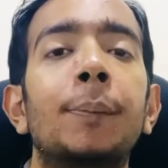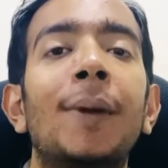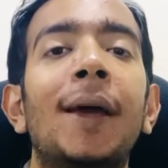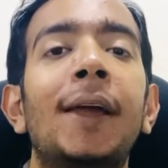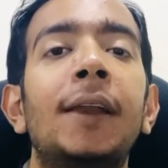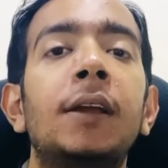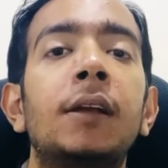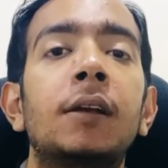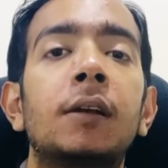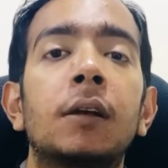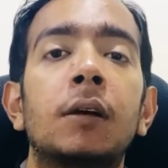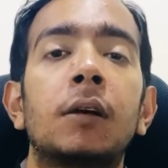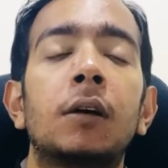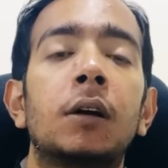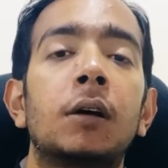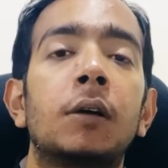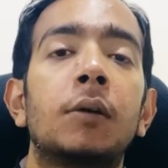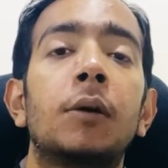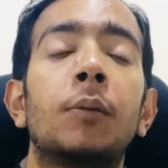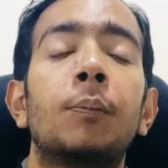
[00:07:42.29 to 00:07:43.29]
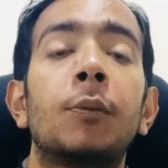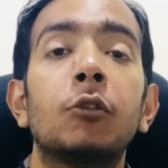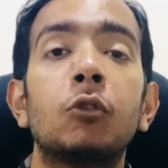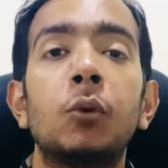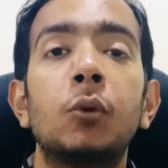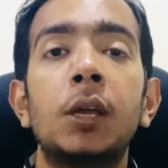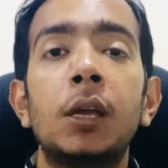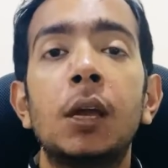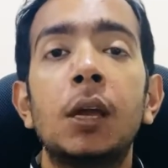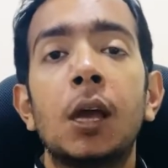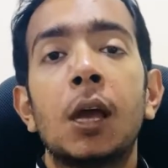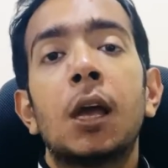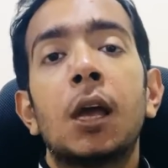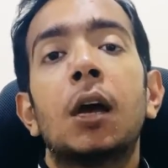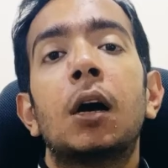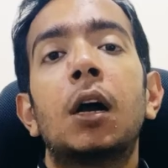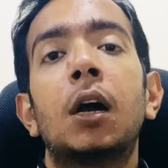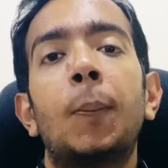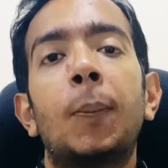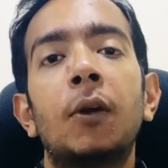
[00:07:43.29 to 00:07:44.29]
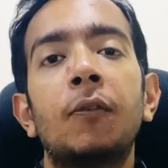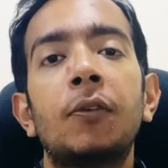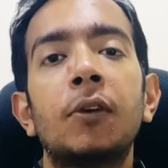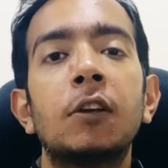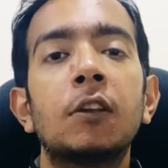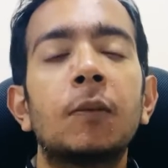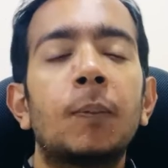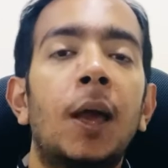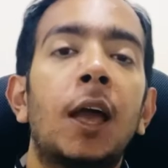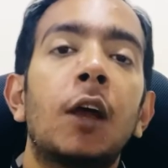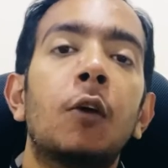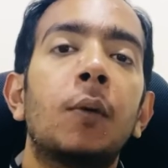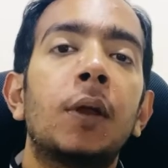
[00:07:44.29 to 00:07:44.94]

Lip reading: Marriott Mussoorie a couple of years back,